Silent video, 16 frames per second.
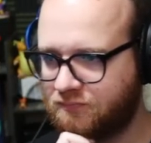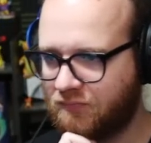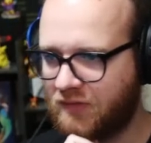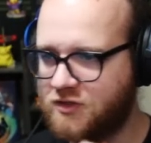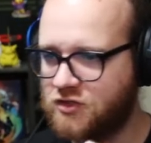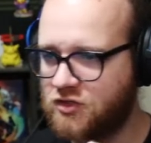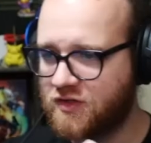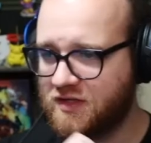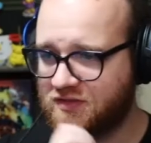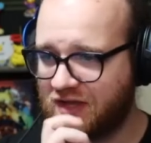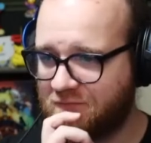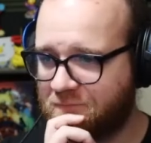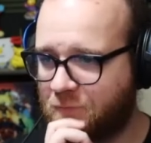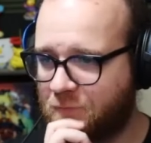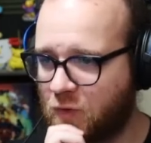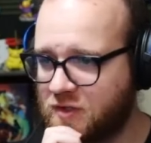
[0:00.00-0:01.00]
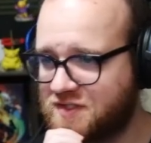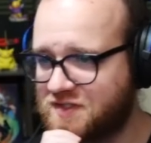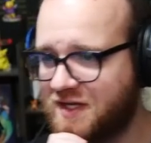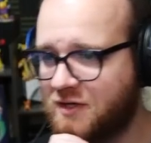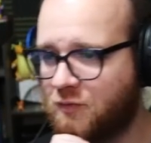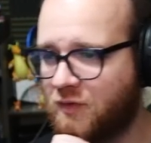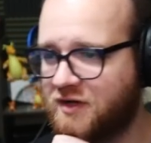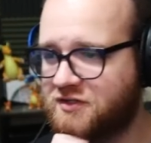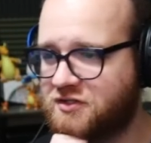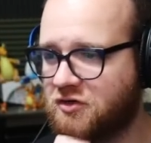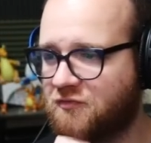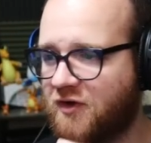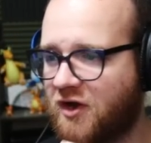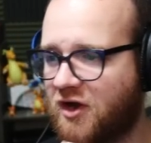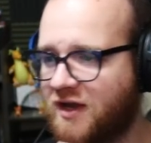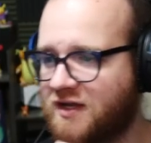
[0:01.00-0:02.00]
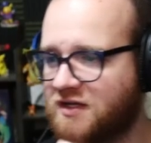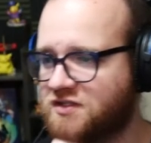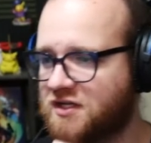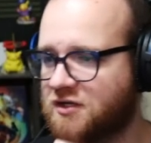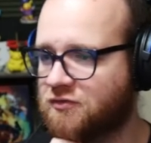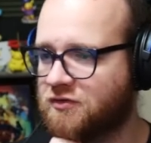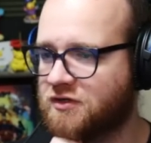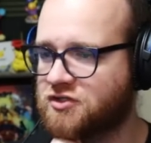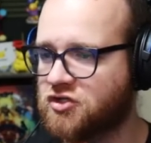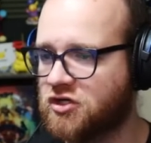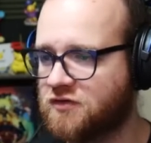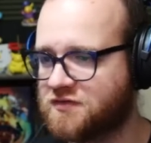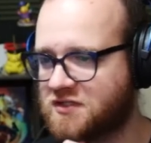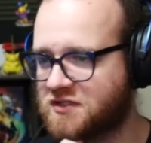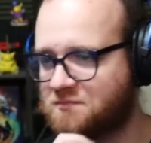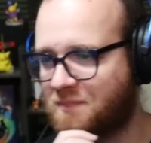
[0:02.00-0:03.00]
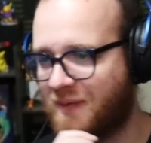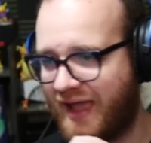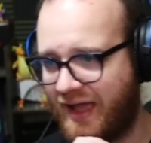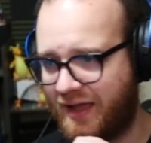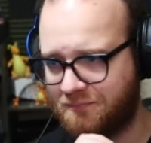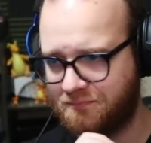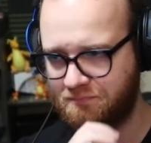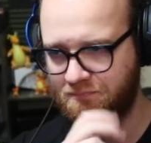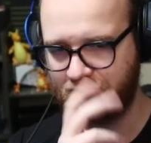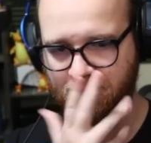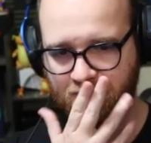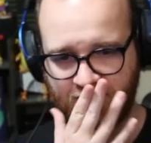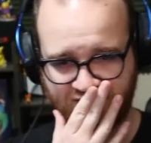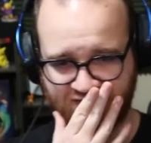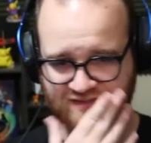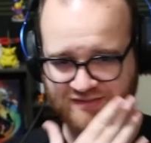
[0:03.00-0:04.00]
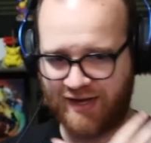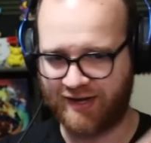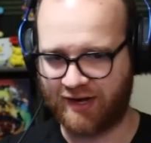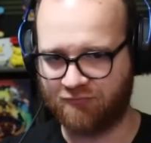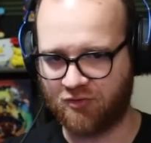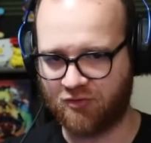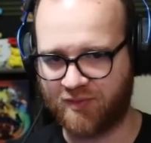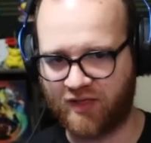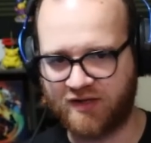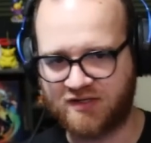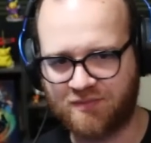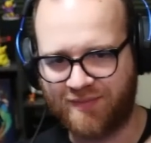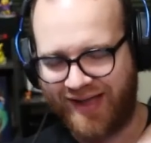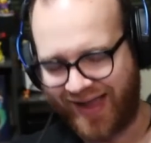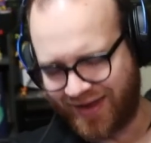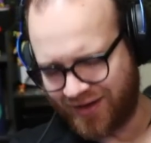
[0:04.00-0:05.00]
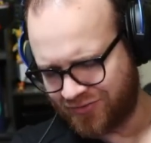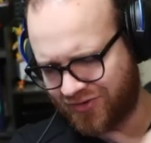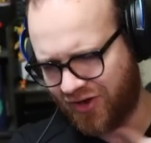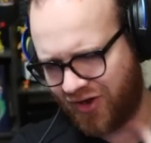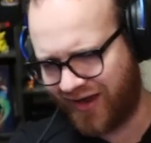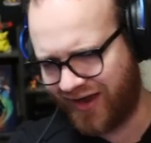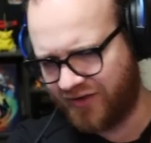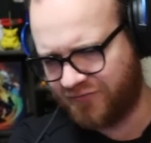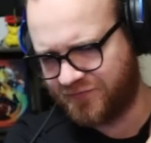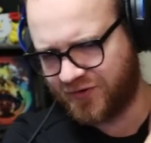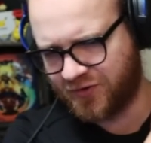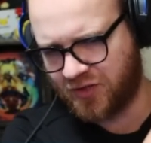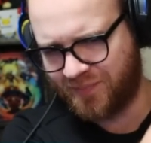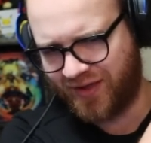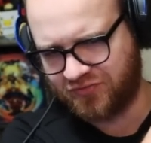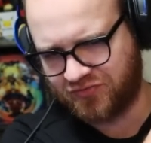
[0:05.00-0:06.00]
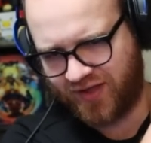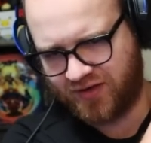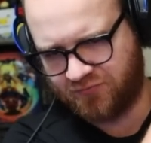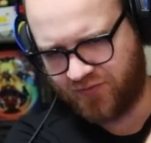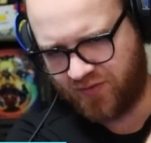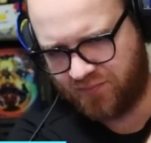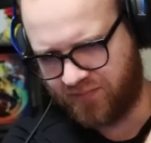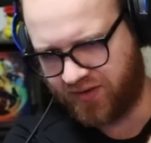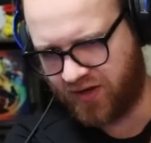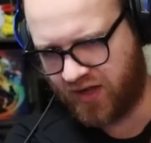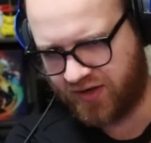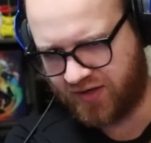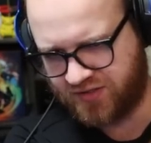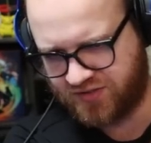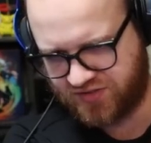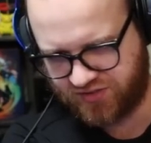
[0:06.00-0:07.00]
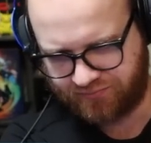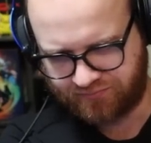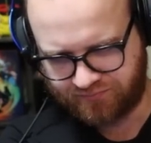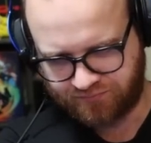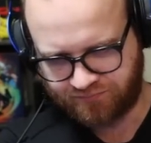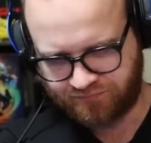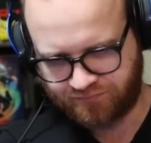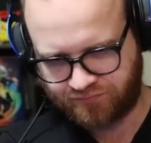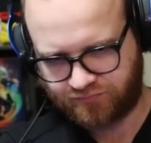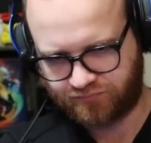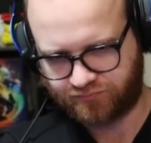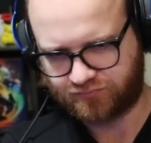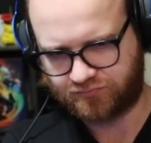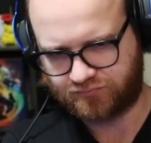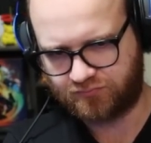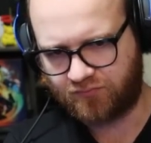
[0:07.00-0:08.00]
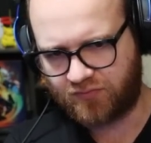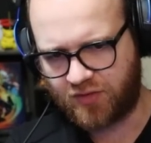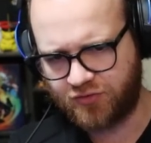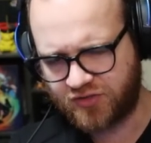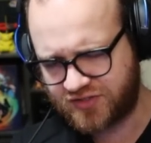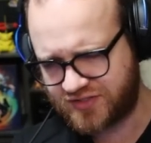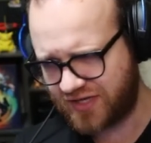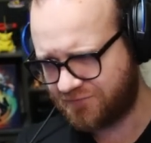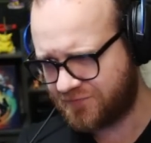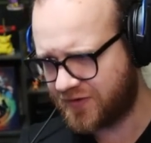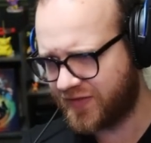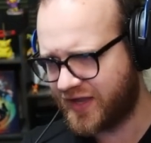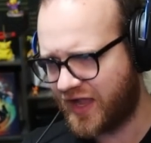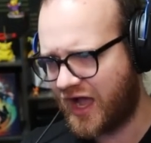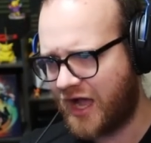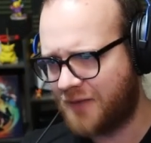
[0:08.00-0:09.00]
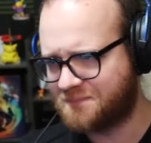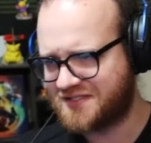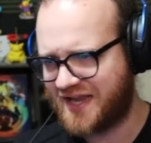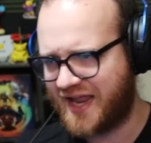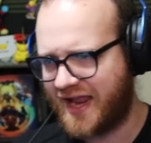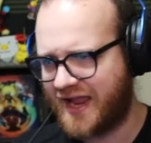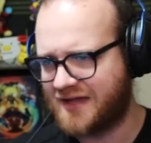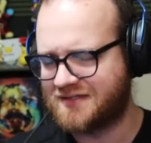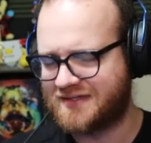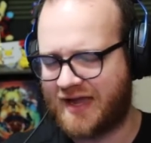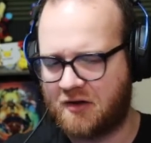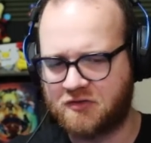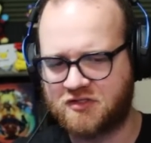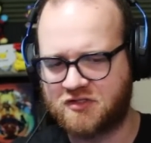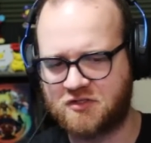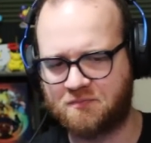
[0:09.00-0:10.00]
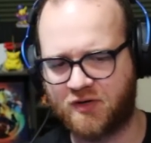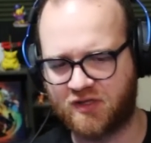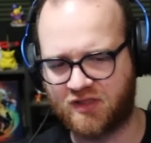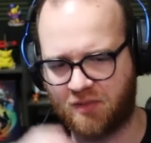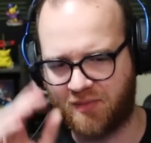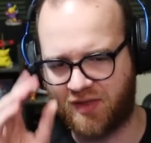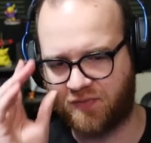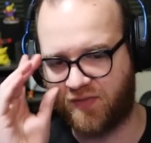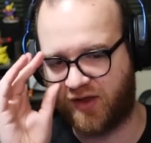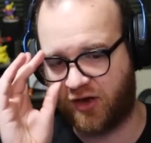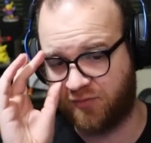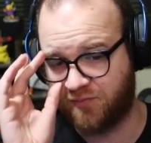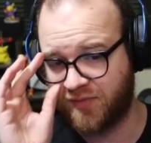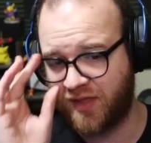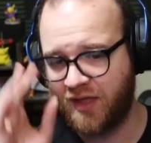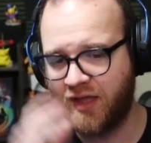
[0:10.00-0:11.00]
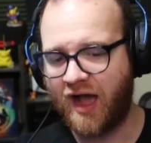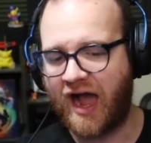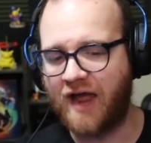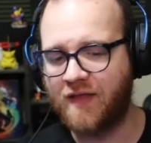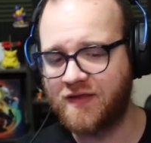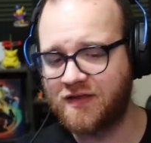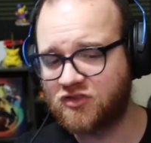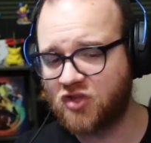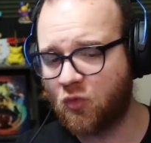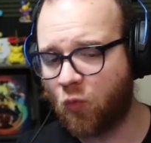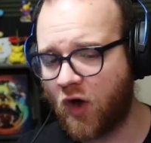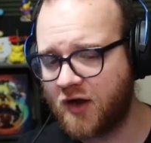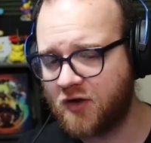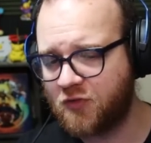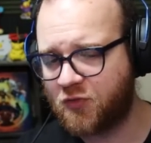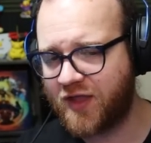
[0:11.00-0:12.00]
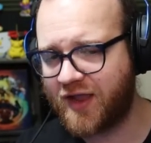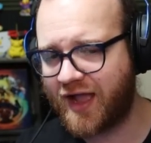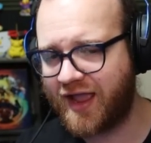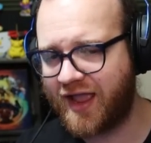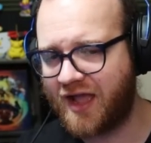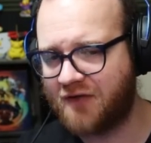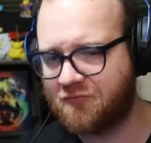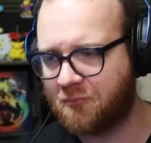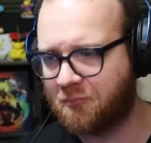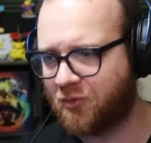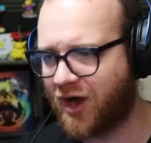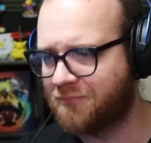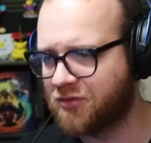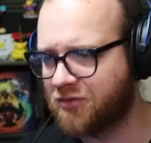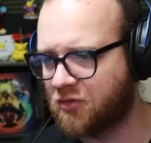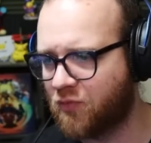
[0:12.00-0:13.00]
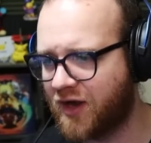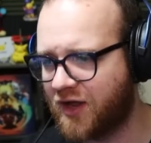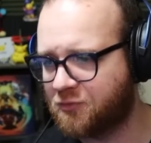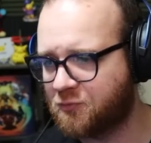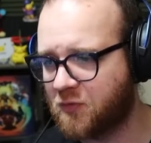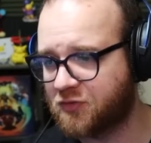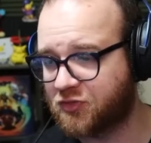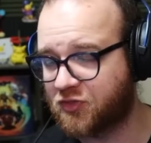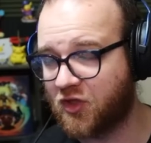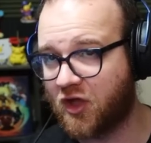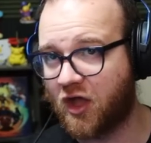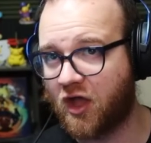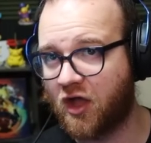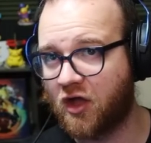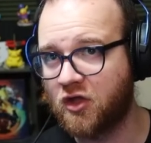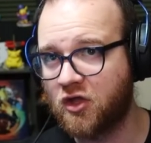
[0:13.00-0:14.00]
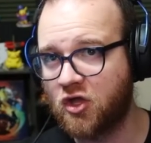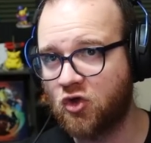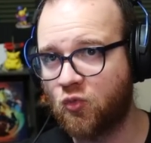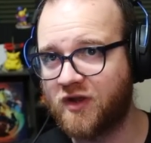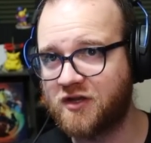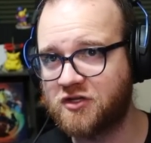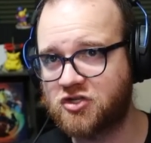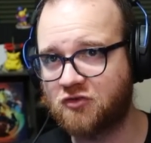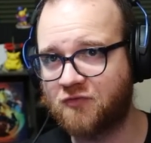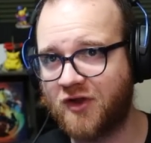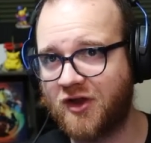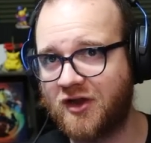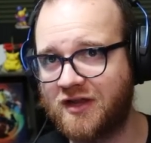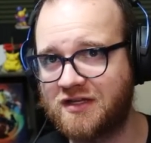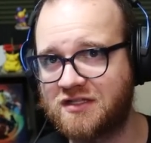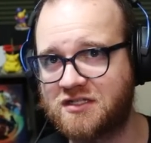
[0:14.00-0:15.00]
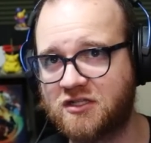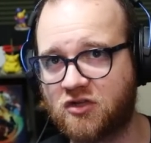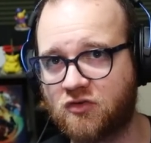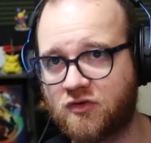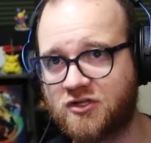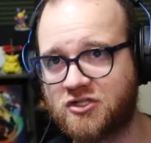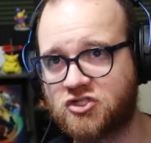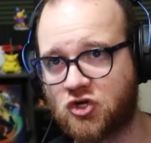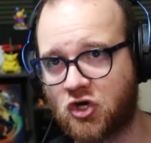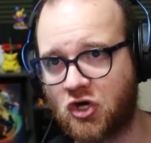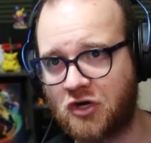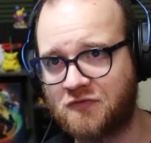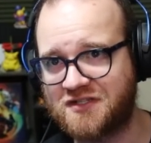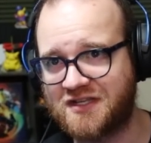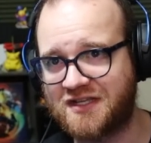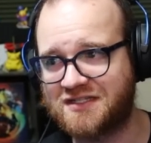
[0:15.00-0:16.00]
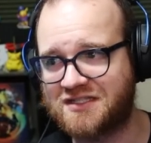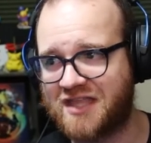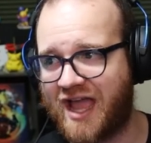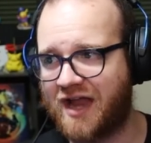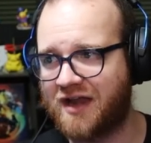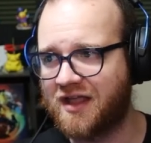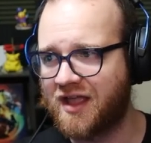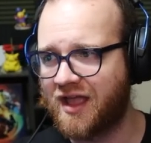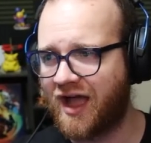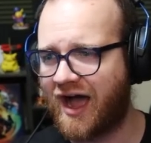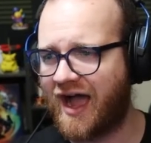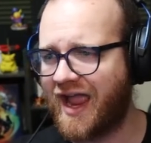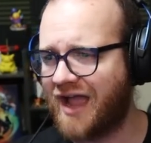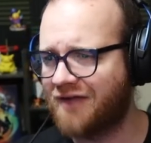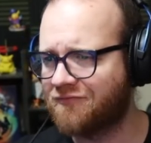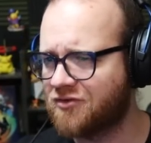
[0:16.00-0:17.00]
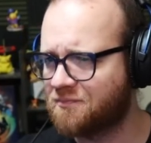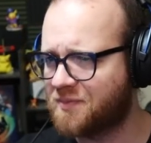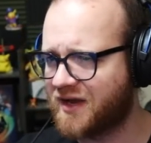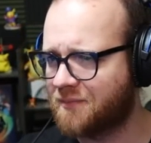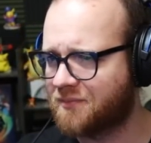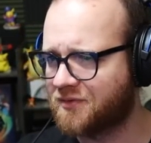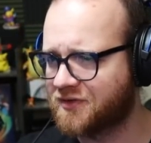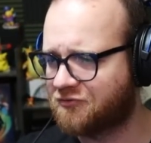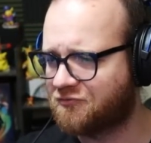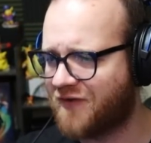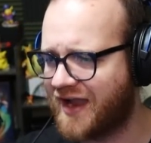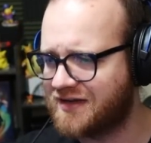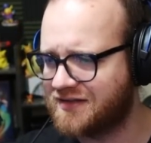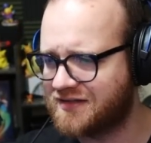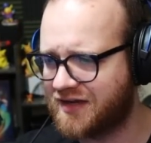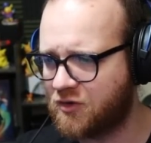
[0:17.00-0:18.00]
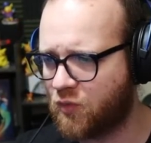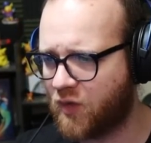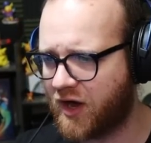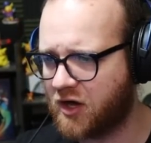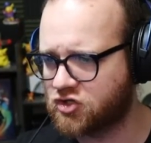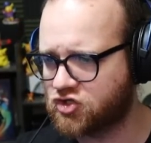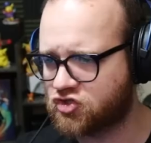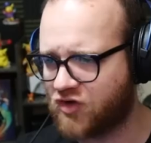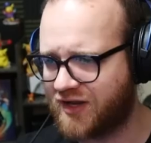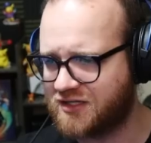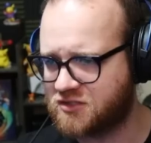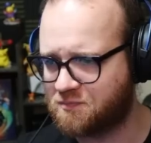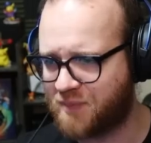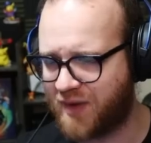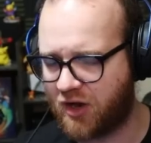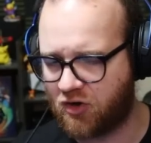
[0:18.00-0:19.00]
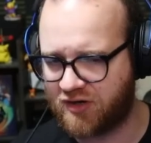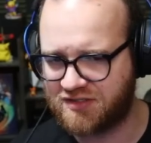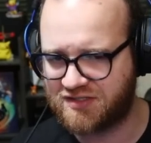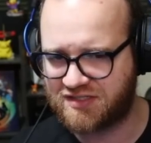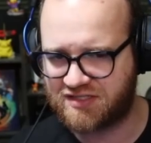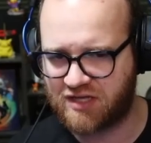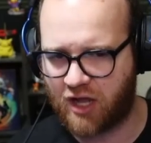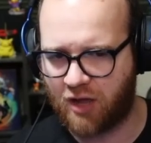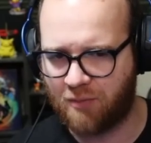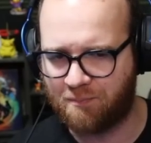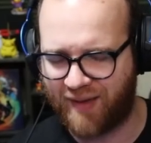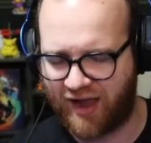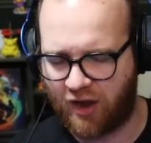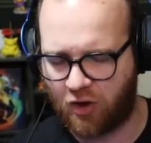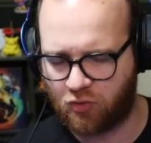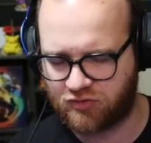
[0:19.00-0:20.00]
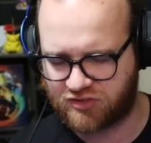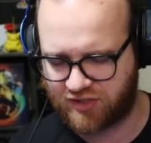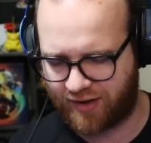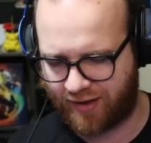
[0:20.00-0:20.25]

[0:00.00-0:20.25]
Do you think that forcing winter variants in reserves is bad because not everybody likes them? I don't know how I feel about that, if I'm honest. There's definitely ups and downs to putting them in there. I think the one thing I have a problem with the winter variants in the reserves is that I haven't been able to find anywhere transparent about